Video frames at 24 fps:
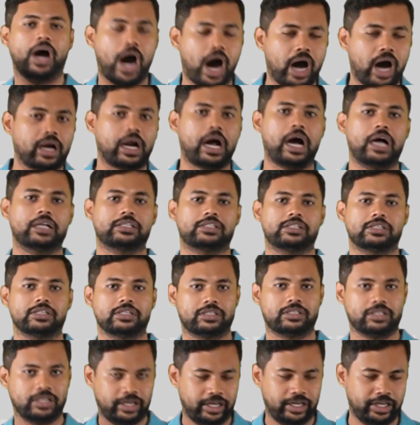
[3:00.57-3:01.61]
our
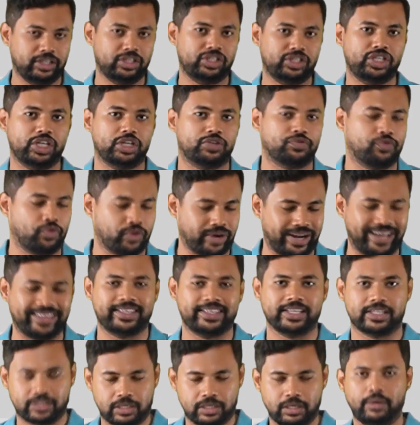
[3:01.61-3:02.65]
answers in GS4
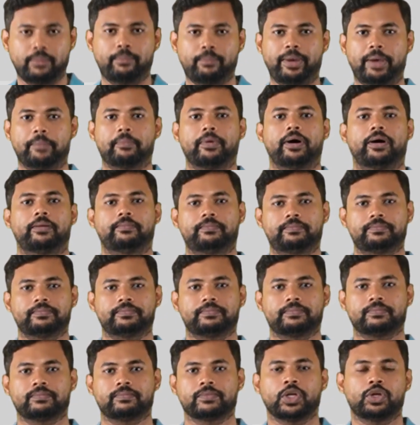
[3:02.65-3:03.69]
ethics paper.
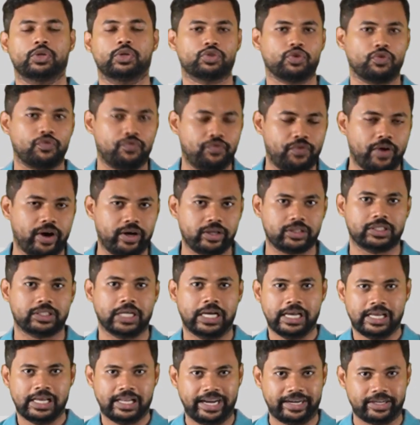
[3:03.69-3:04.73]
So
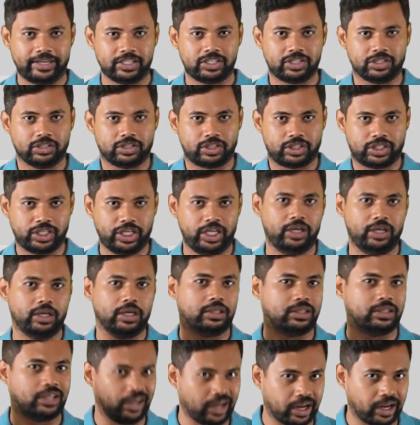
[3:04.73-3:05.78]
first, let us
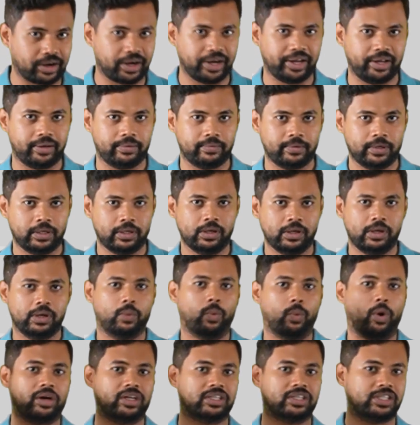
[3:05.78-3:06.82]
see the learning.
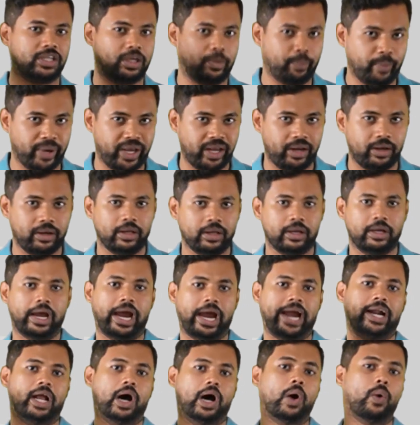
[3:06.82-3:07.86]
What does it mean
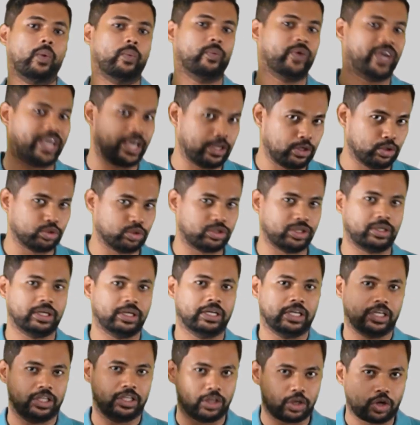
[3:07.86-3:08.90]
and how we can use
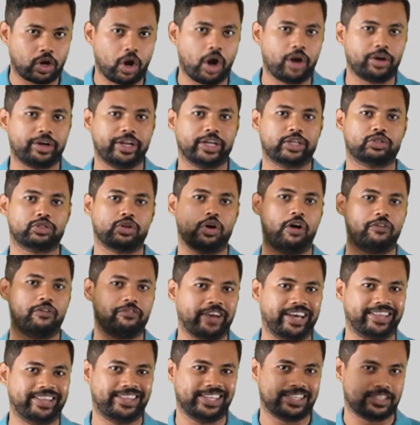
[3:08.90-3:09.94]
it in the context of
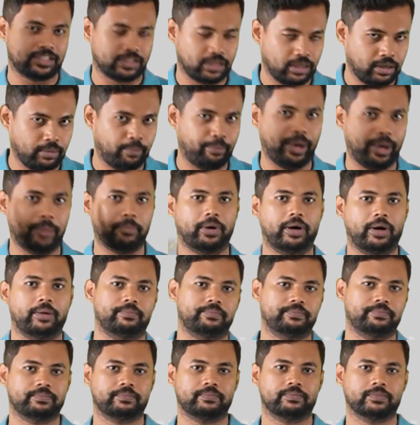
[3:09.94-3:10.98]
ethics paper.
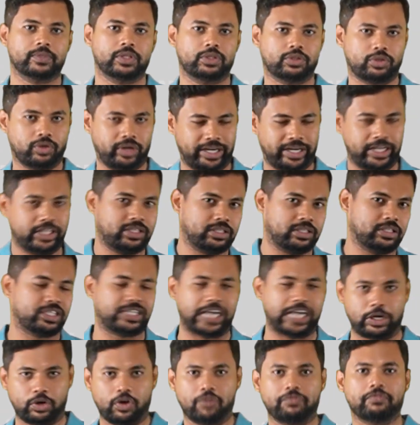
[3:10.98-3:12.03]
So let us
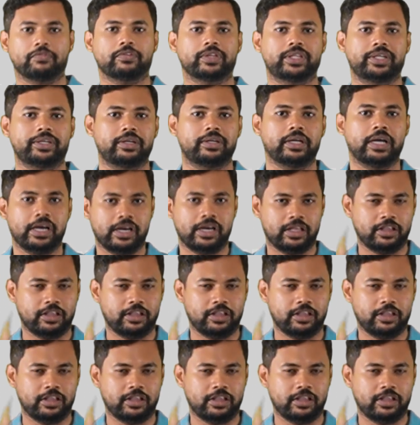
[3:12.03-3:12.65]
start off with it.